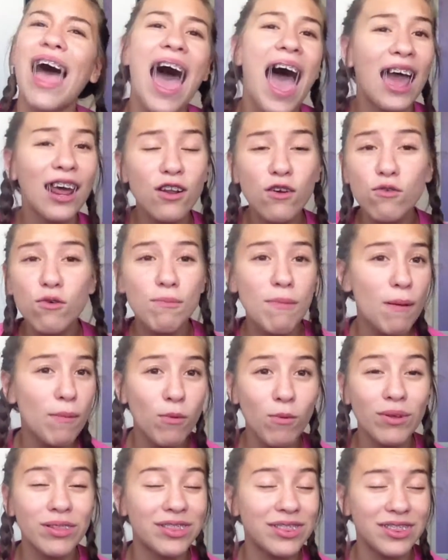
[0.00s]
I don't
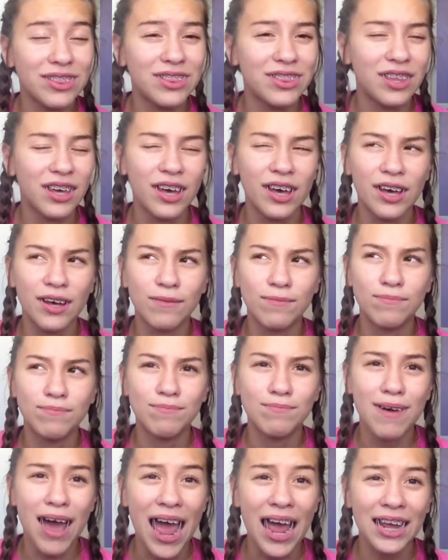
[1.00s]
remember what
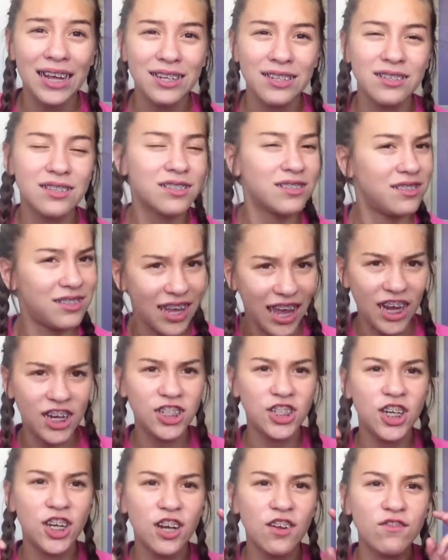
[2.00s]
my
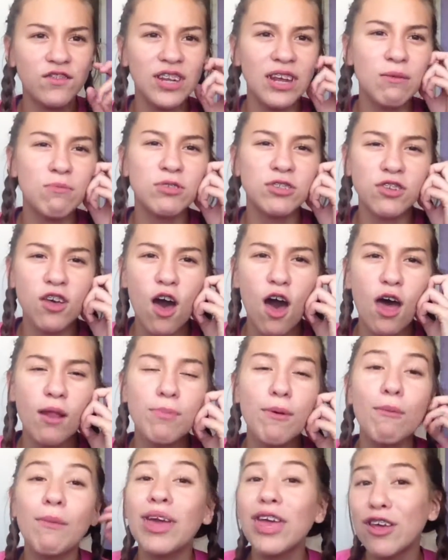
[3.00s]
section of team was called,
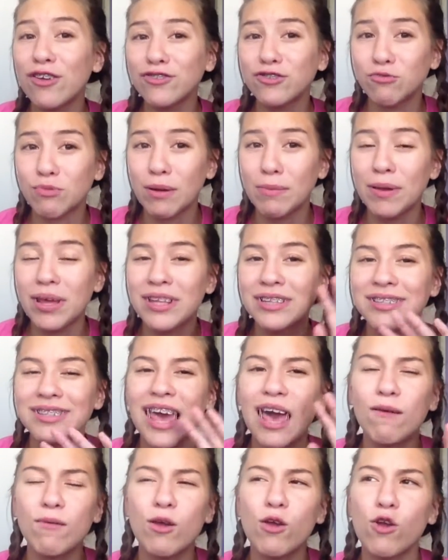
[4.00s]
but we used ribbons,
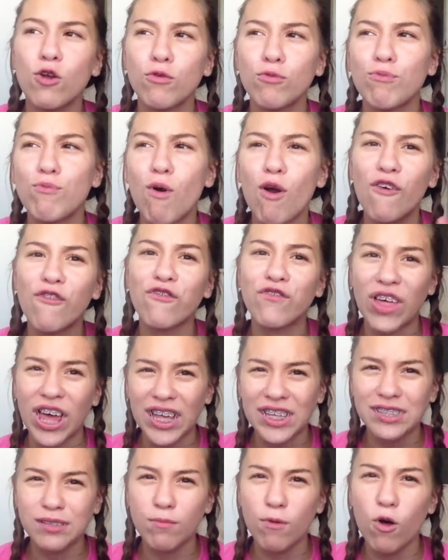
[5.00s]
and we were more
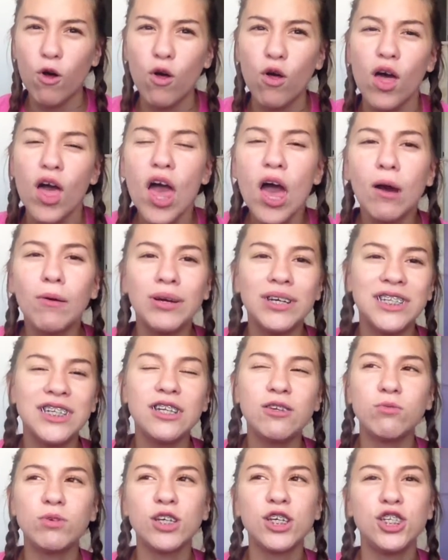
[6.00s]
flexible. We
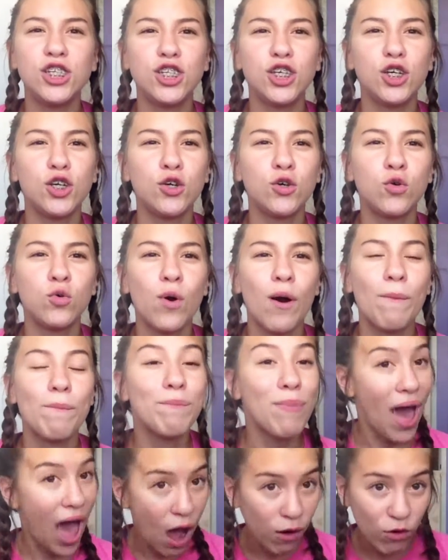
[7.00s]
didn't really do
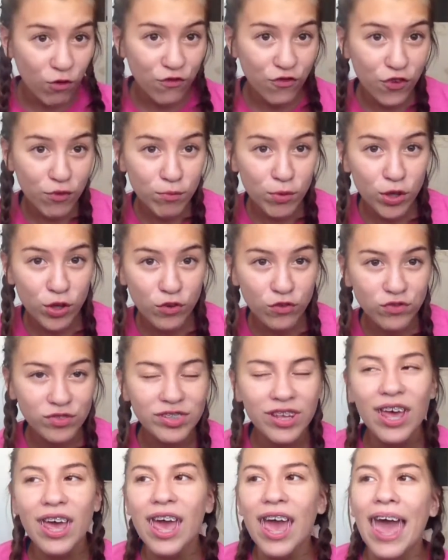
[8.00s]
powerful
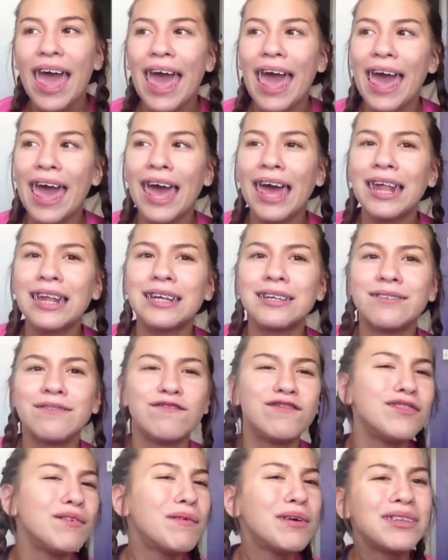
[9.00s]
moves, and
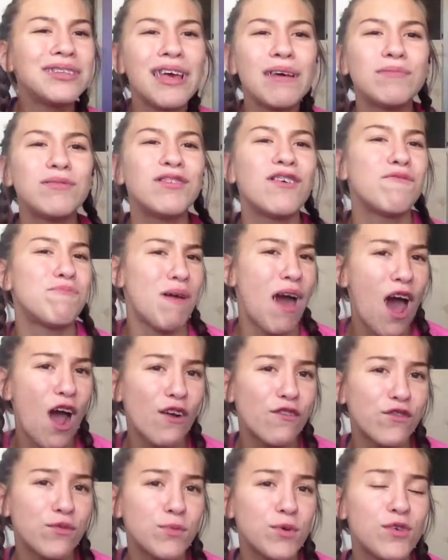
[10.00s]
some examples of
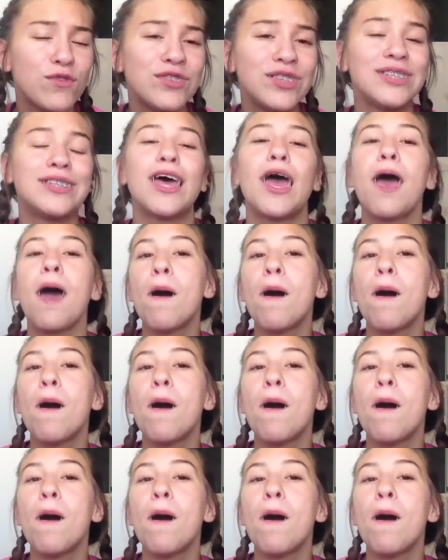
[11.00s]
powerful moves is